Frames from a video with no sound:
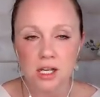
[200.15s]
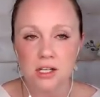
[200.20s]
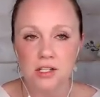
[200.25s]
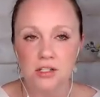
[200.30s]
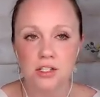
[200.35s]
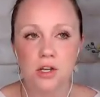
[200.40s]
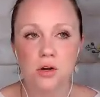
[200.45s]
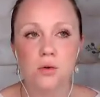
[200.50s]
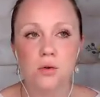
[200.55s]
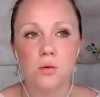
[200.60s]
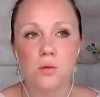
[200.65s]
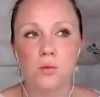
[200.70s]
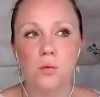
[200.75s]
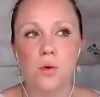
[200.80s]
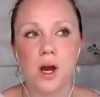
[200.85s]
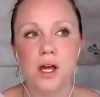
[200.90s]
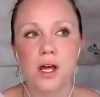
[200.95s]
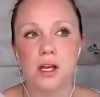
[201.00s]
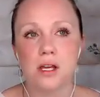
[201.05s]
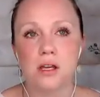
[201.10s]
So
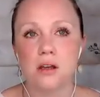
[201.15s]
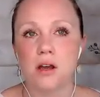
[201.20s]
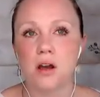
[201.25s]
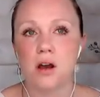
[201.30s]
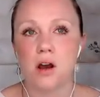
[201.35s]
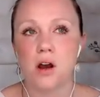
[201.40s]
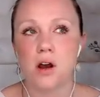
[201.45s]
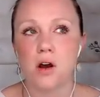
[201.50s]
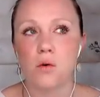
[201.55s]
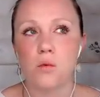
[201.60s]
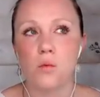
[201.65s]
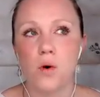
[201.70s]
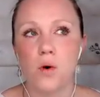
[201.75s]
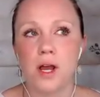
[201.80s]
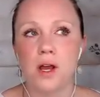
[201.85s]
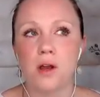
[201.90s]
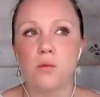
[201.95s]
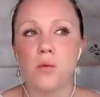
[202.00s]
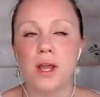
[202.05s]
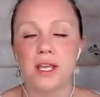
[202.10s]

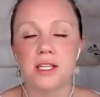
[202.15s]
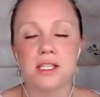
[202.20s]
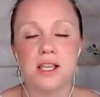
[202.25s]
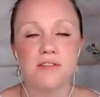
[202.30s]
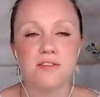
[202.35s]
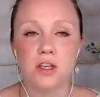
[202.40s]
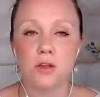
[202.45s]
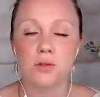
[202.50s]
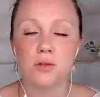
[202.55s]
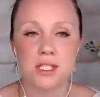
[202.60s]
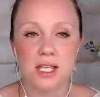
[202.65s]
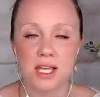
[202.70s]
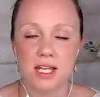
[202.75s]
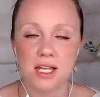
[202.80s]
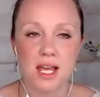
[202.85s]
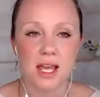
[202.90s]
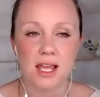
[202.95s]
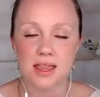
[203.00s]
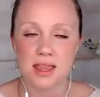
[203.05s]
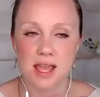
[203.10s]
what ways have you seen
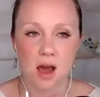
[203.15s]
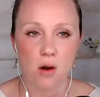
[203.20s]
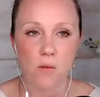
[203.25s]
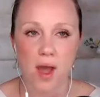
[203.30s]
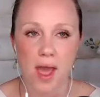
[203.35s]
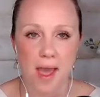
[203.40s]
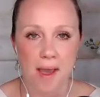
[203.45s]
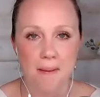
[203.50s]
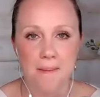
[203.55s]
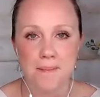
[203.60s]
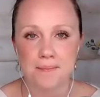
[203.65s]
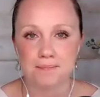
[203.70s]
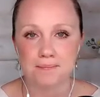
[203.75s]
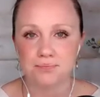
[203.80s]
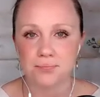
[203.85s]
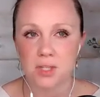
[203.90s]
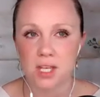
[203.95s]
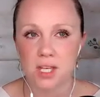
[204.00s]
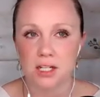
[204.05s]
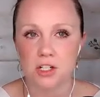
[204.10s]
it in that way,
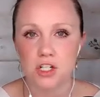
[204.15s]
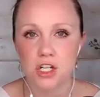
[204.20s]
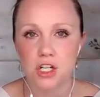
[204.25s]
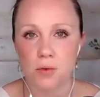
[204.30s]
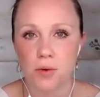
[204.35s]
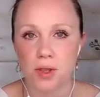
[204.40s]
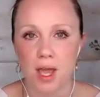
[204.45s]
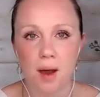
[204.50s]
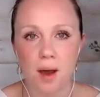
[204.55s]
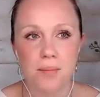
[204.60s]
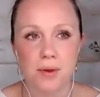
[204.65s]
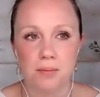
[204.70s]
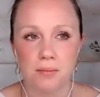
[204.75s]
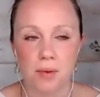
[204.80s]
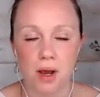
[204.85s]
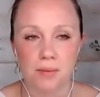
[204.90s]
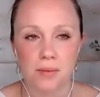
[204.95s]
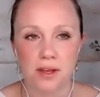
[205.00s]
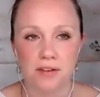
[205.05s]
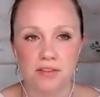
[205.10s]
kind of showing up in
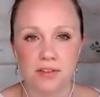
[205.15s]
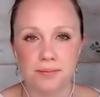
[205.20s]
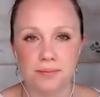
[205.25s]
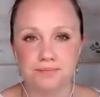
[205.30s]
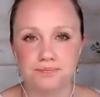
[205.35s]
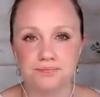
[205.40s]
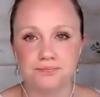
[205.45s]
mom life?